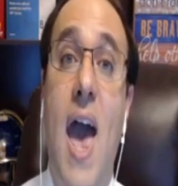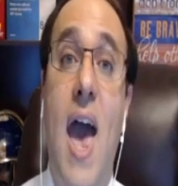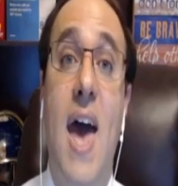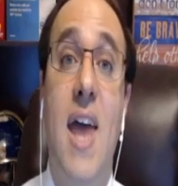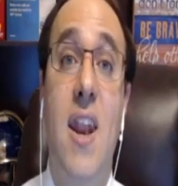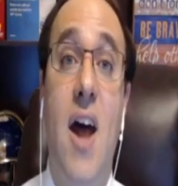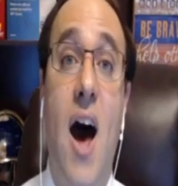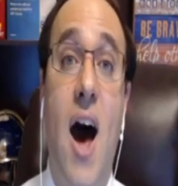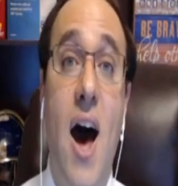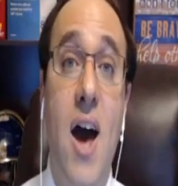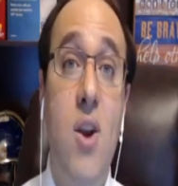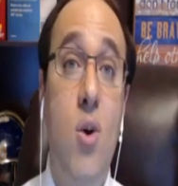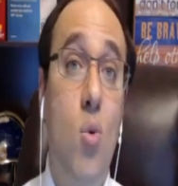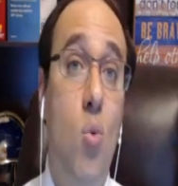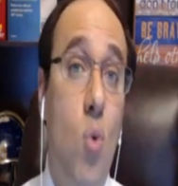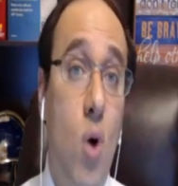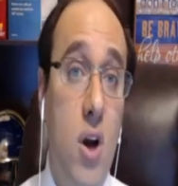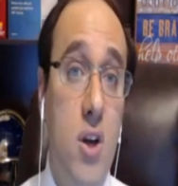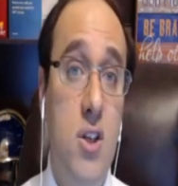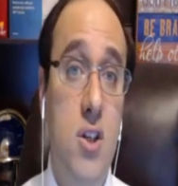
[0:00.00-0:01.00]
And I
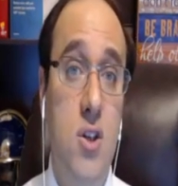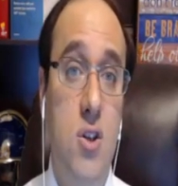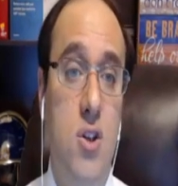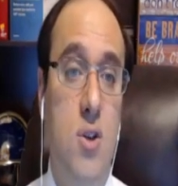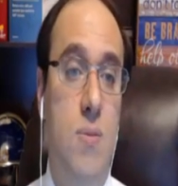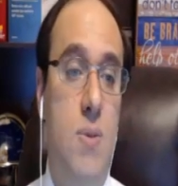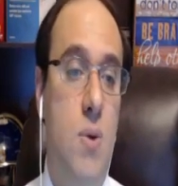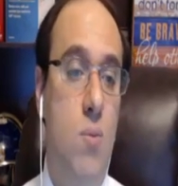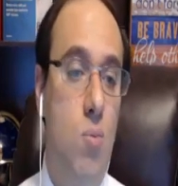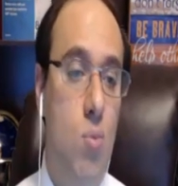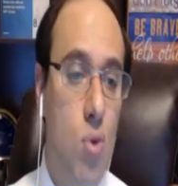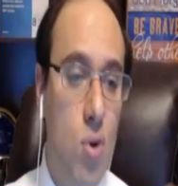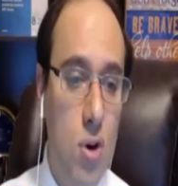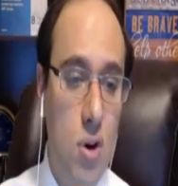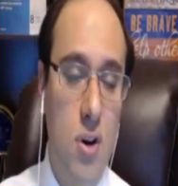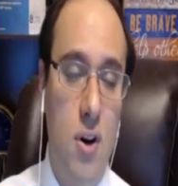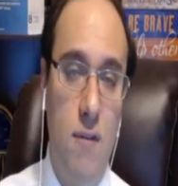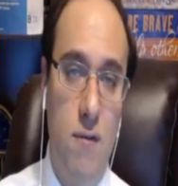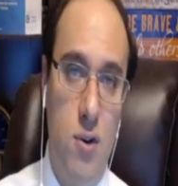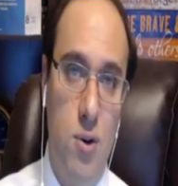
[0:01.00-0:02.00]
don't want you to be
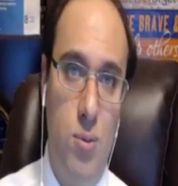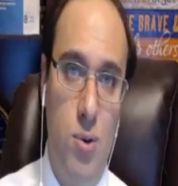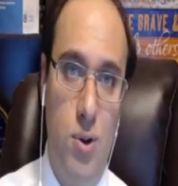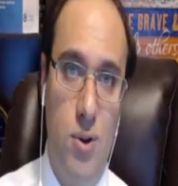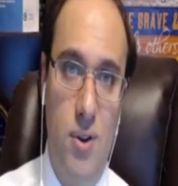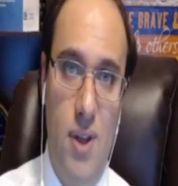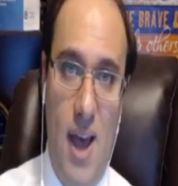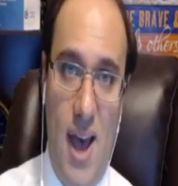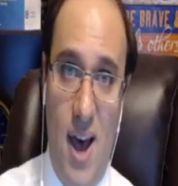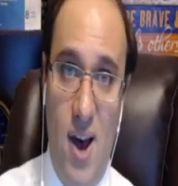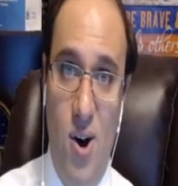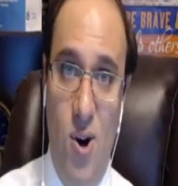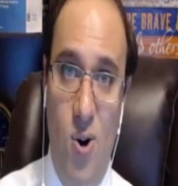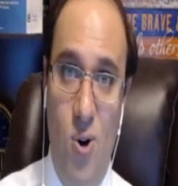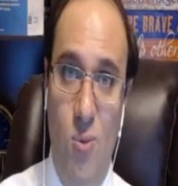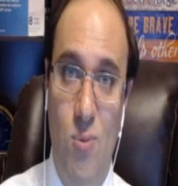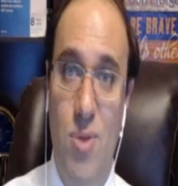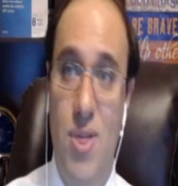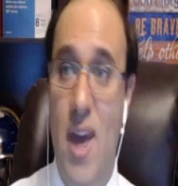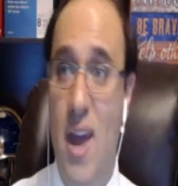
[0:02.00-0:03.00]
more comfortable at
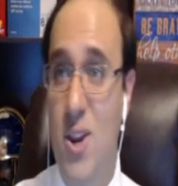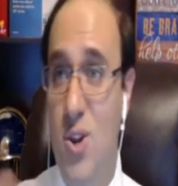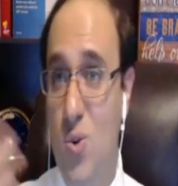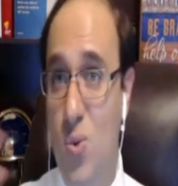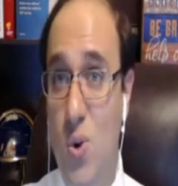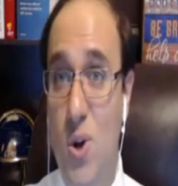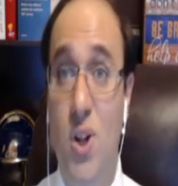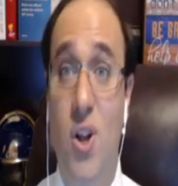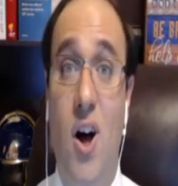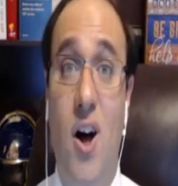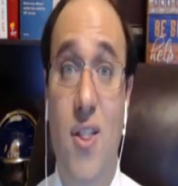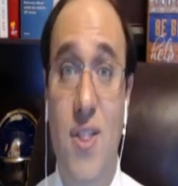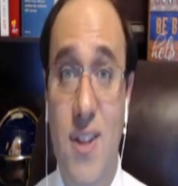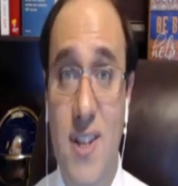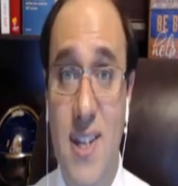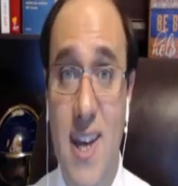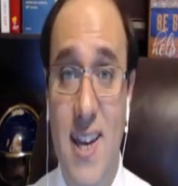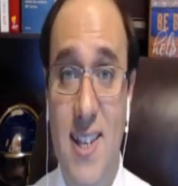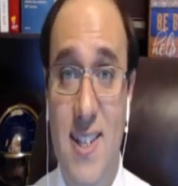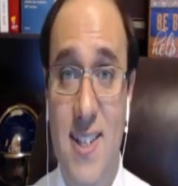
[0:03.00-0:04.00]
home than you will on
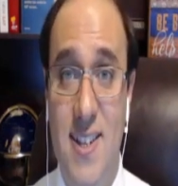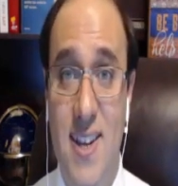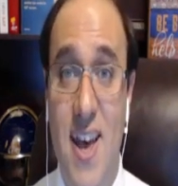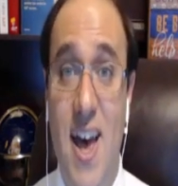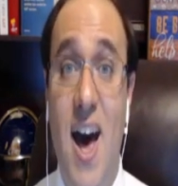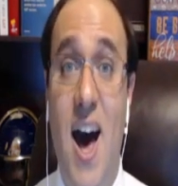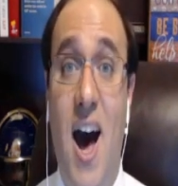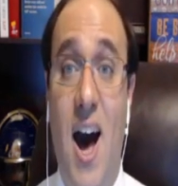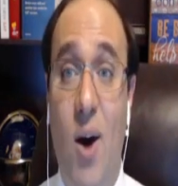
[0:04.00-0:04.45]
the test.